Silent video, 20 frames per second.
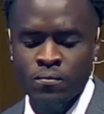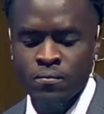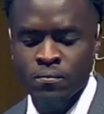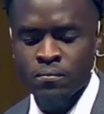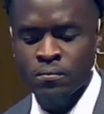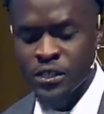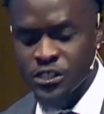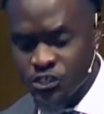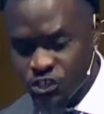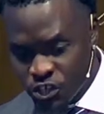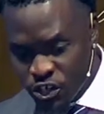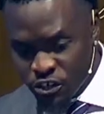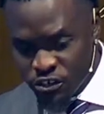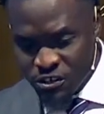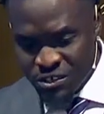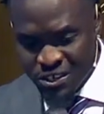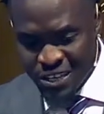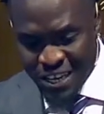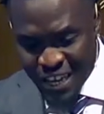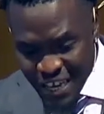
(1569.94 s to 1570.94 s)
But
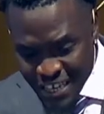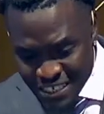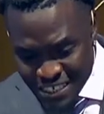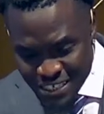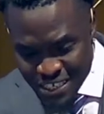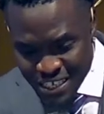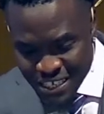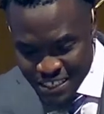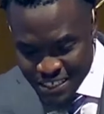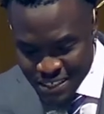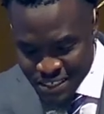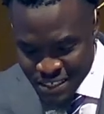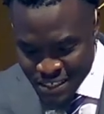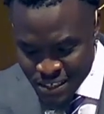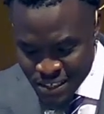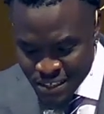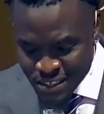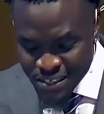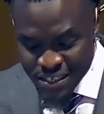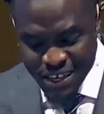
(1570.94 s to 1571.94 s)
church, laziness
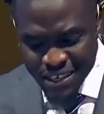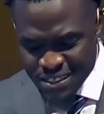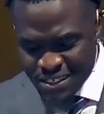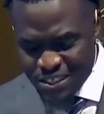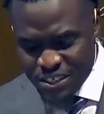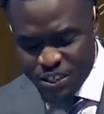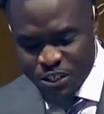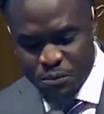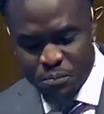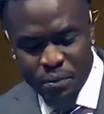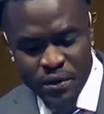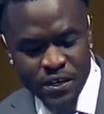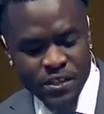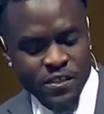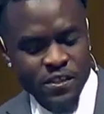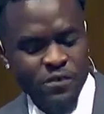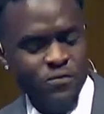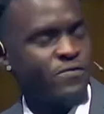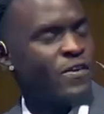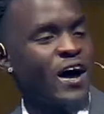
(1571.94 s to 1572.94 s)
doesn't speak
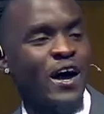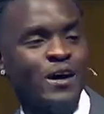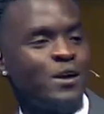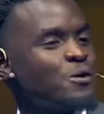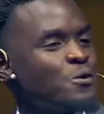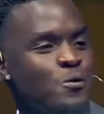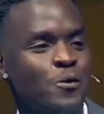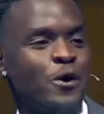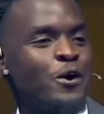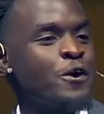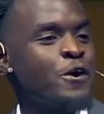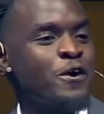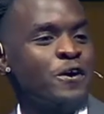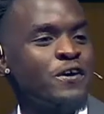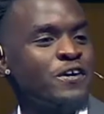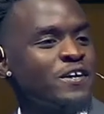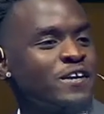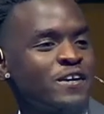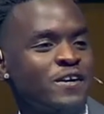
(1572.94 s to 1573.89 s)
the final word.